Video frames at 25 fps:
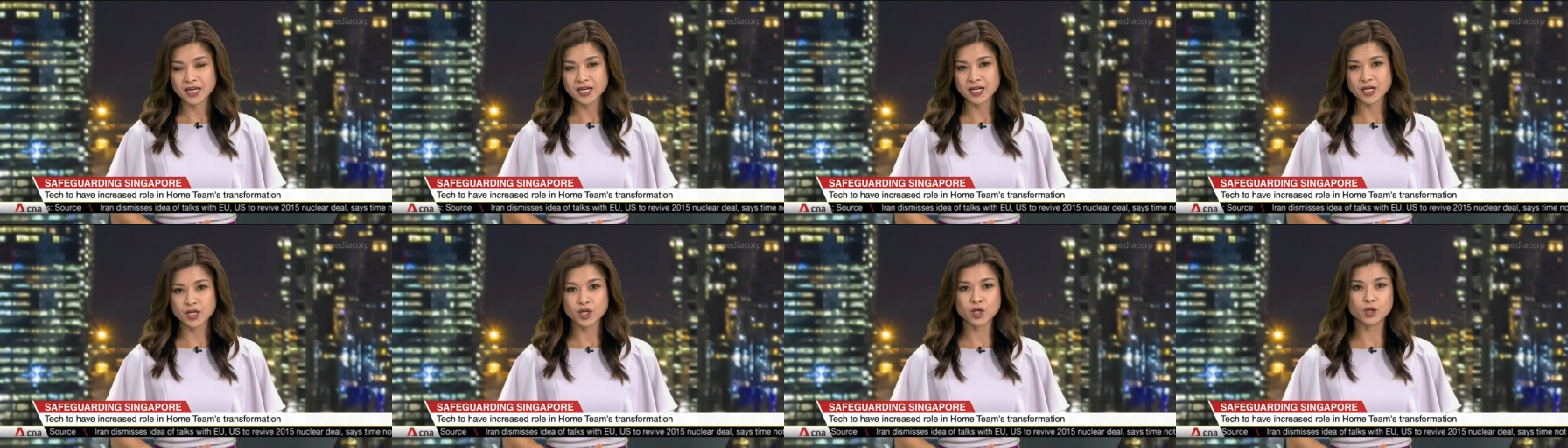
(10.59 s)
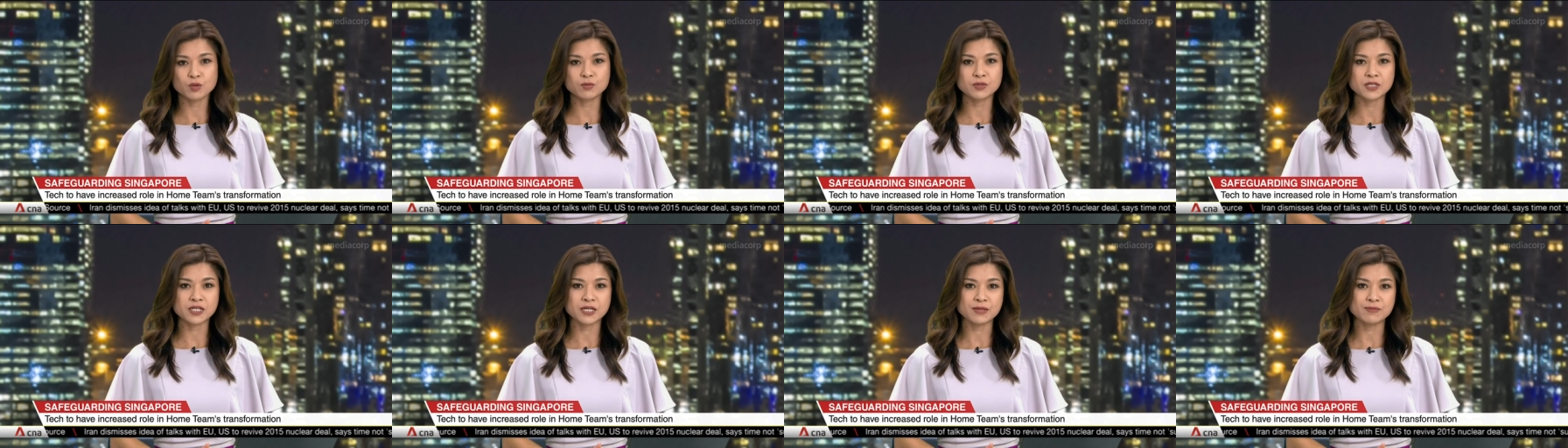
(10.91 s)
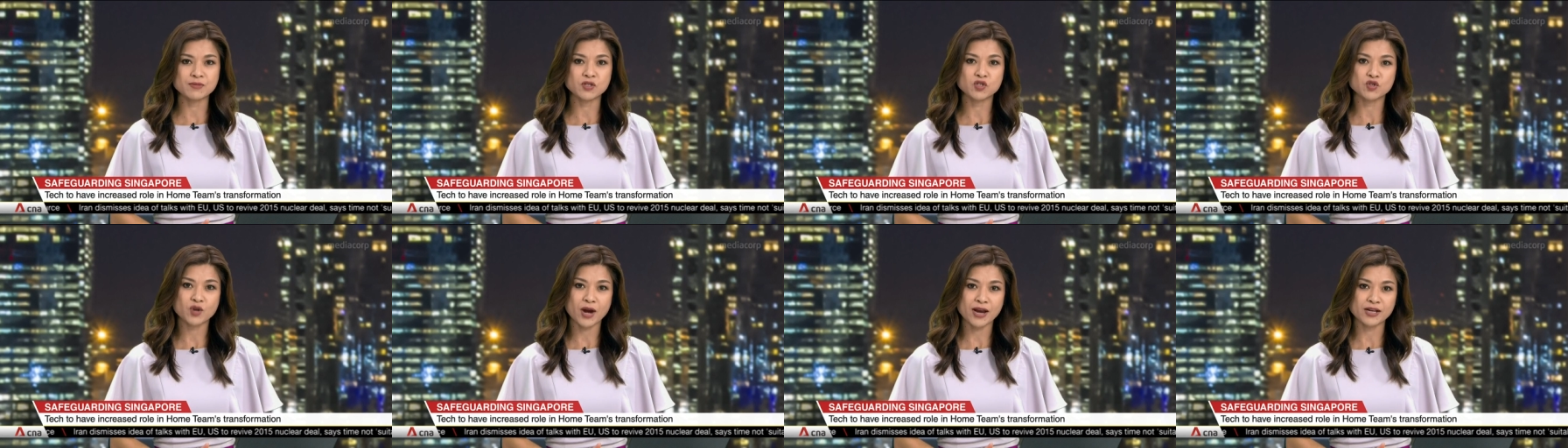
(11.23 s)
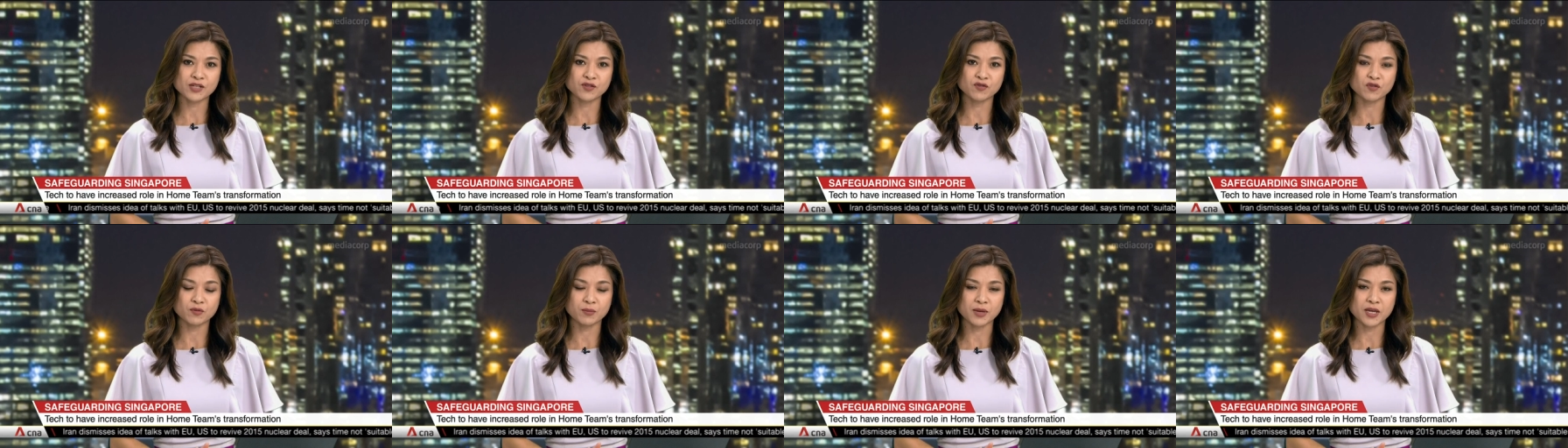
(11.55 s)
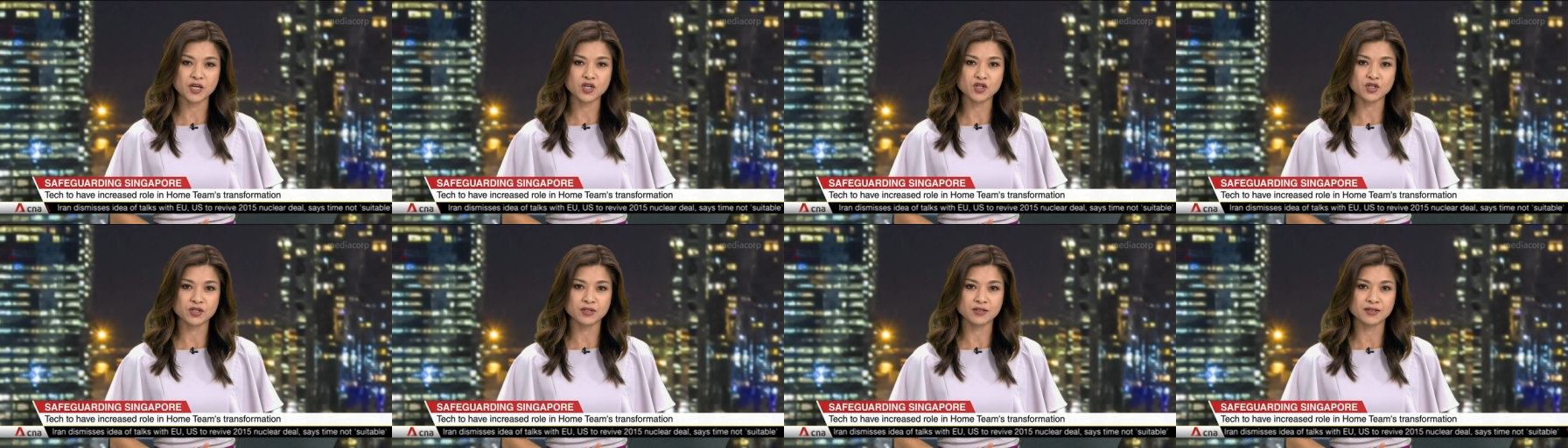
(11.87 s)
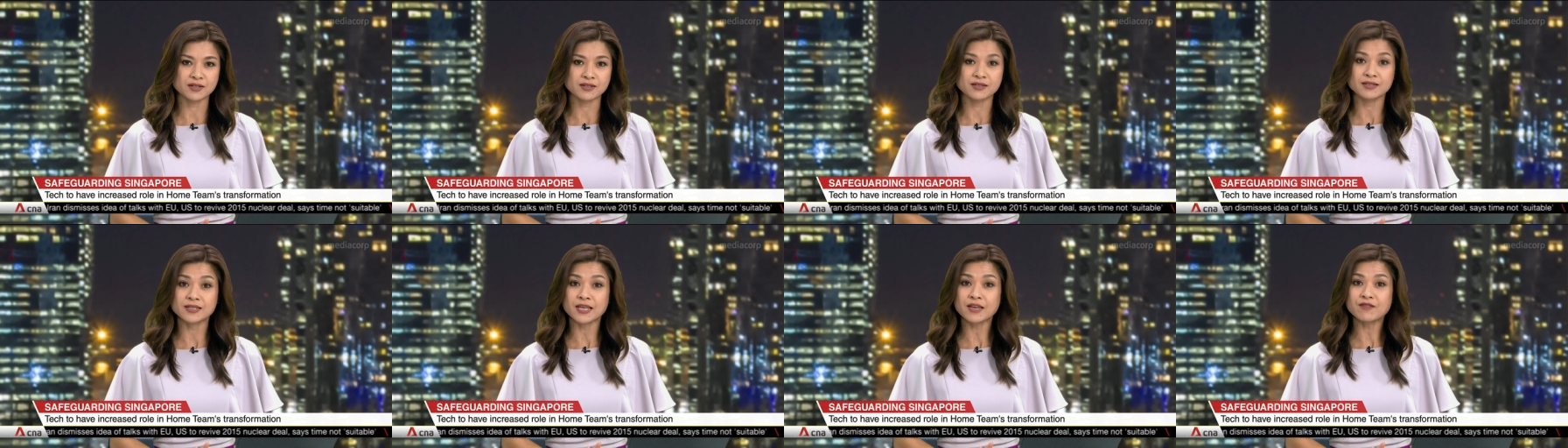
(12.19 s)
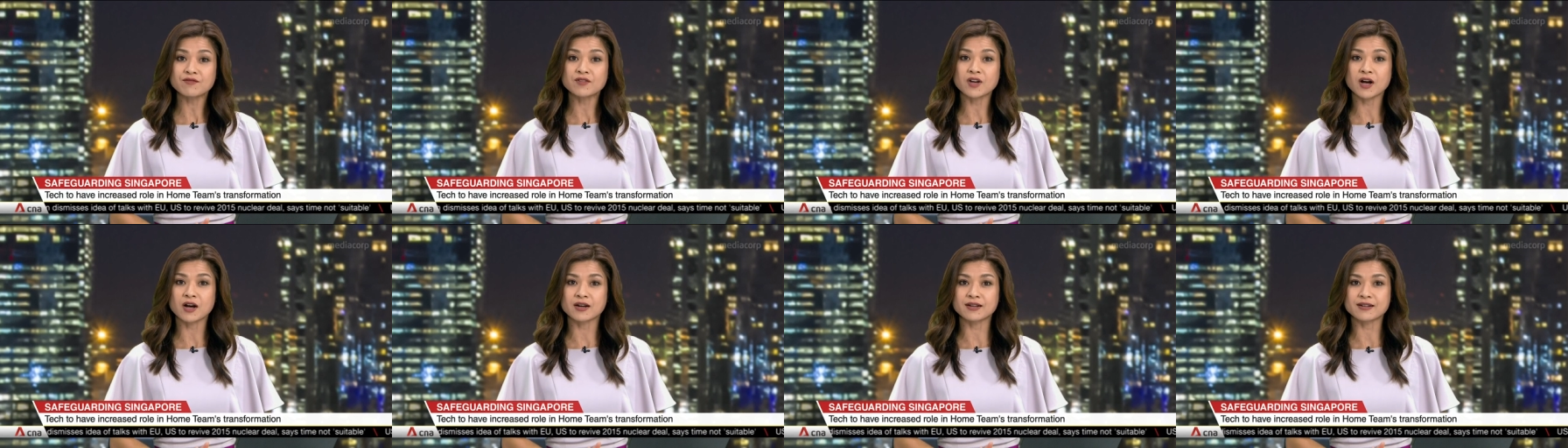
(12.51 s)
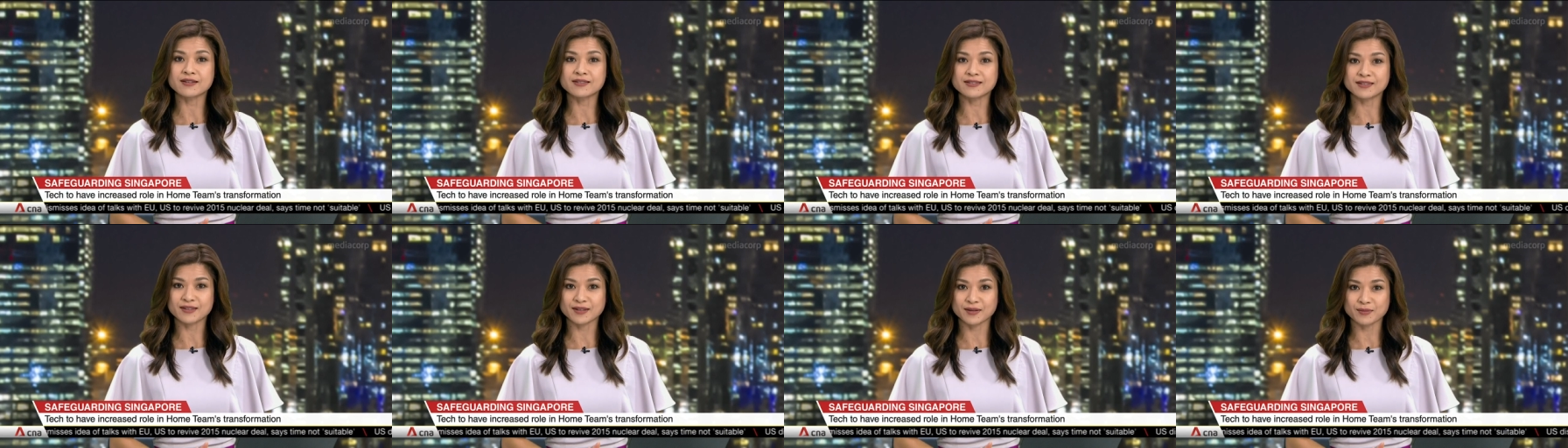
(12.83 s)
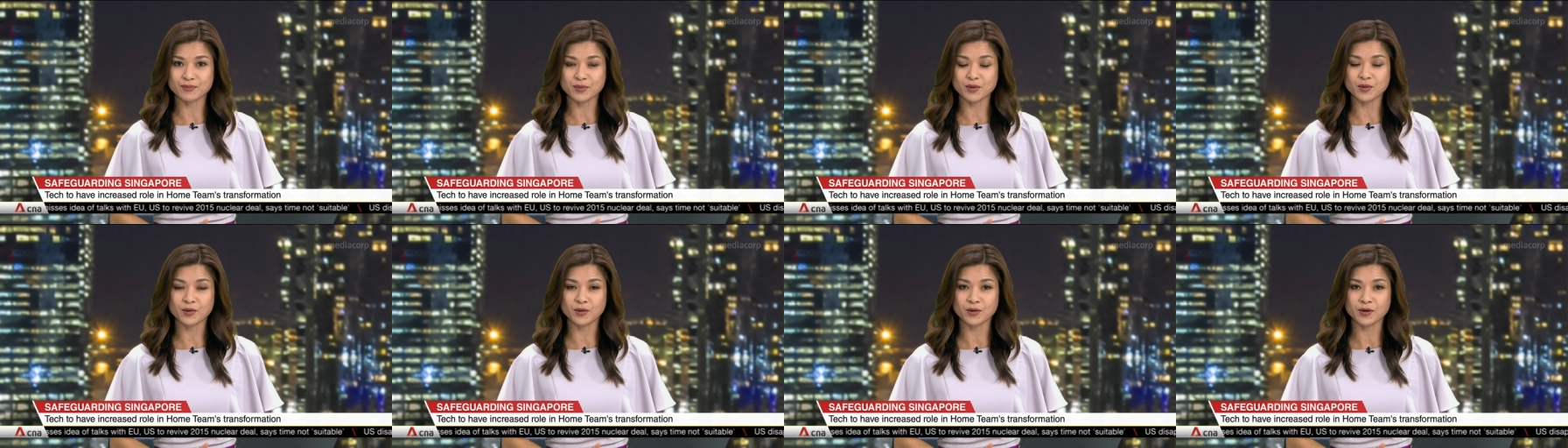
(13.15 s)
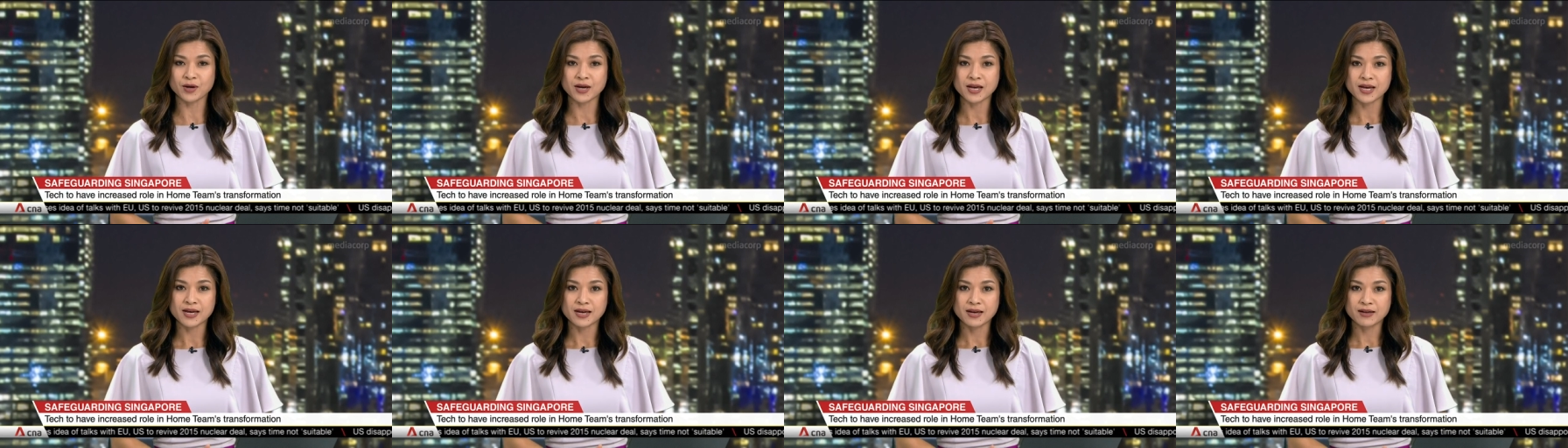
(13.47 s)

in a home team's transformation in safeguarding Singapore.